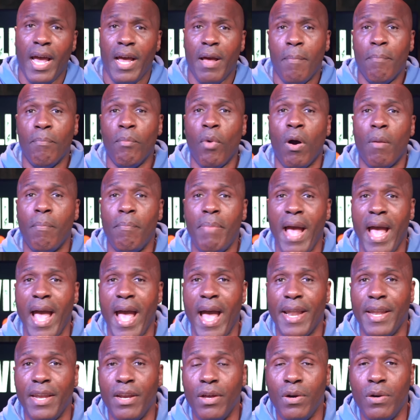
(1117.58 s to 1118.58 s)
More
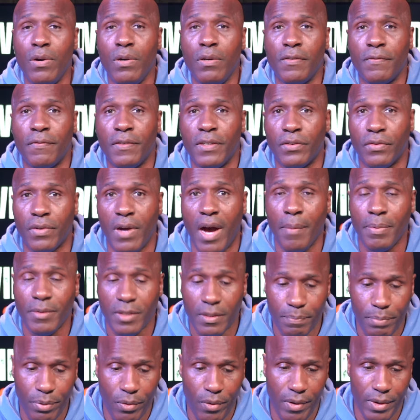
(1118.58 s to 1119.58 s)
bad news for Trump
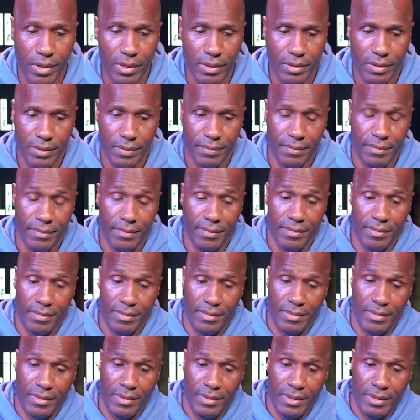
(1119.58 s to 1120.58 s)
supporters.
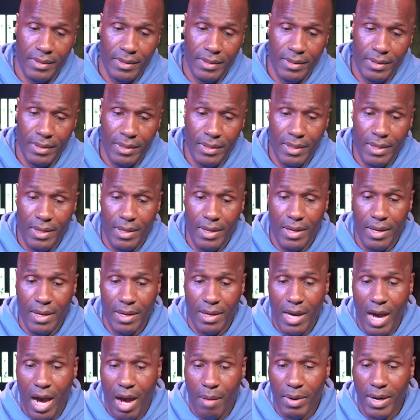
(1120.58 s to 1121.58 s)

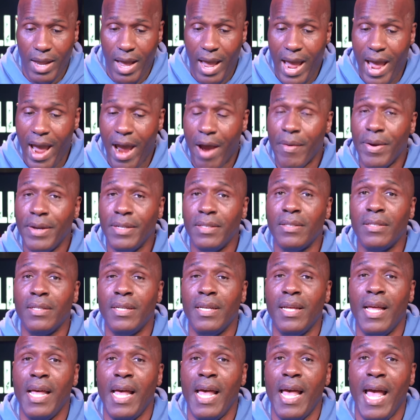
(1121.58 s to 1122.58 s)
Kamala Harris
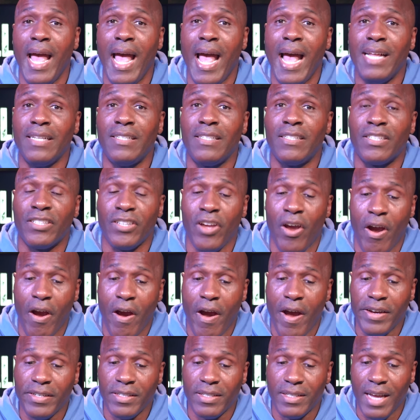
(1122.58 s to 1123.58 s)
has
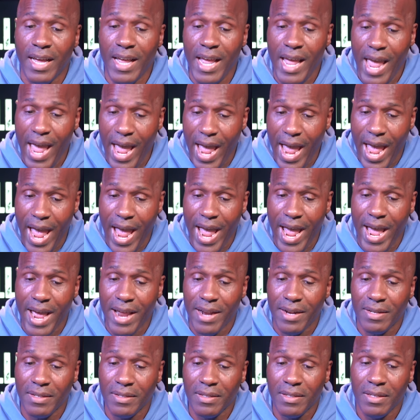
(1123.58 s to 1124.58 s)
surged ahead
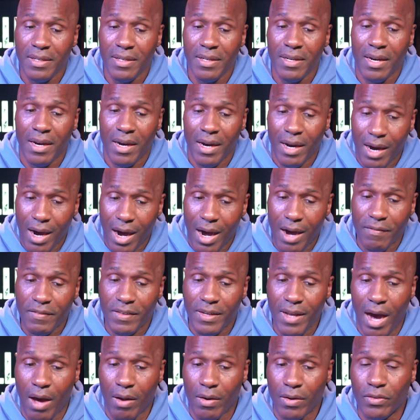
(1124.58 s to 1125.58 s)
of
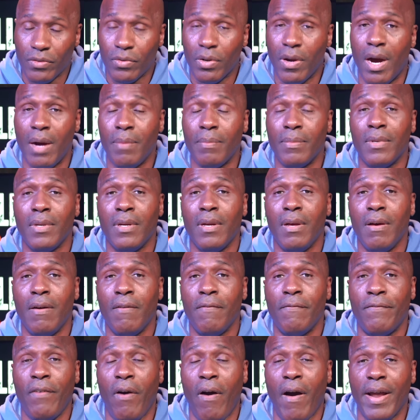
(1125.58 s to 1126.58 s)
Donald Trump
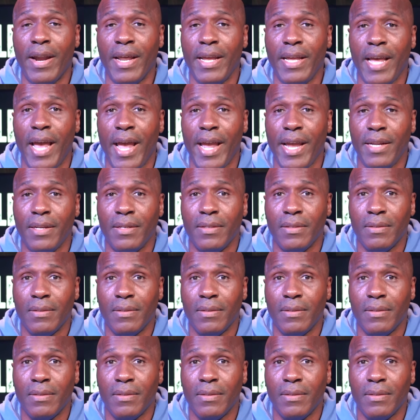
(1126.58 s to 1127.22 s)
48